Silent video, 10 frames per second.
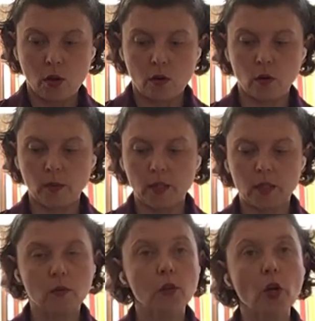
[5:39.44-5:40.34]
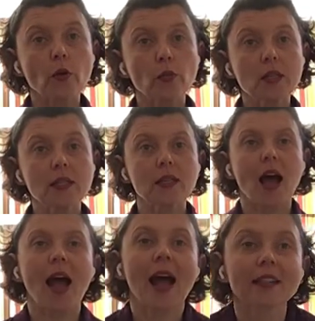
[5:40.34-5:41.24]
No big deal. So the reason I
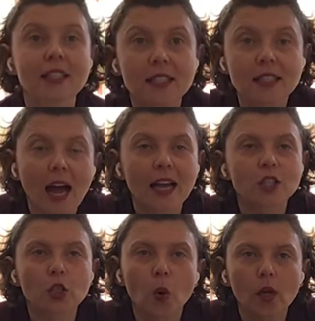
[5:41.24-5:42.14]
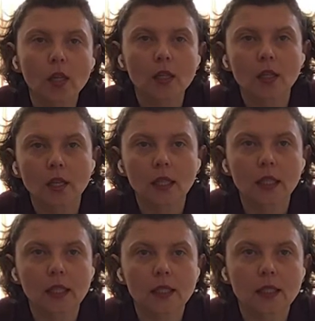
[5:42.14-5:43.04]
had this, I stored
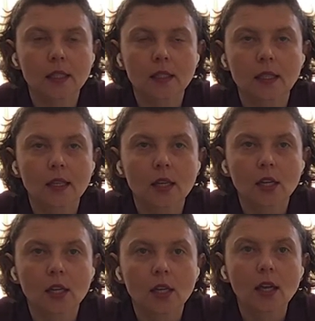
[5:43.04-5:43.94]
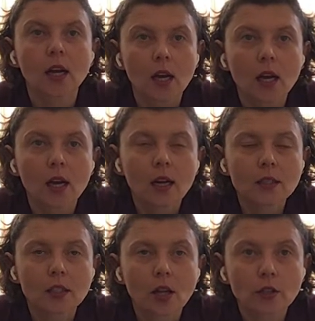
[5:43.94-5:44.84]
cleaned
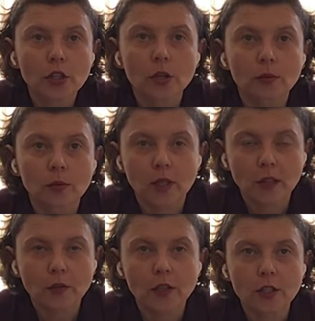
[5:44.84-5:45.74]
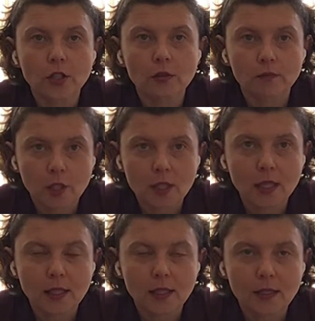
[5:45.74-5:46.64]
cilantro in the fridge, just
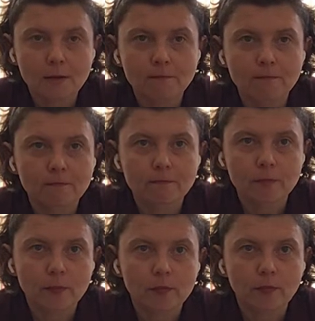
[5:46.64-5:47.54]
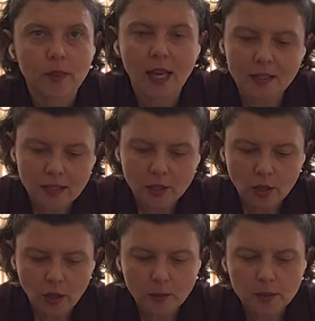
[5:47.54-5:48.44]
like this. Yes, it
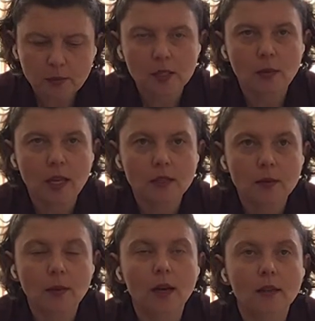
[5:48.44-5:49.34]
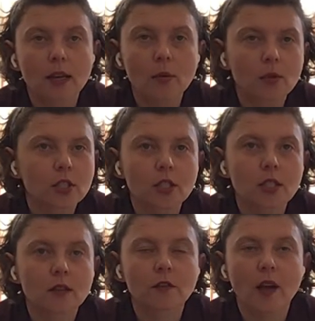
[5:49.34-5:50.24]
took up some space, but it was
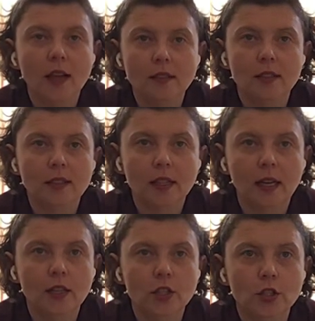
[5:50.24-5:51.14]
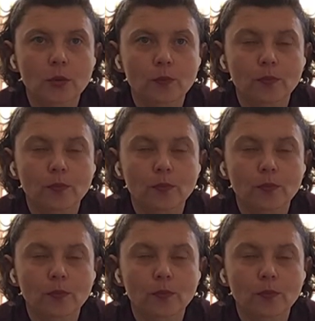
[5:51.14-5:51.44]
just the fastest thing I could do.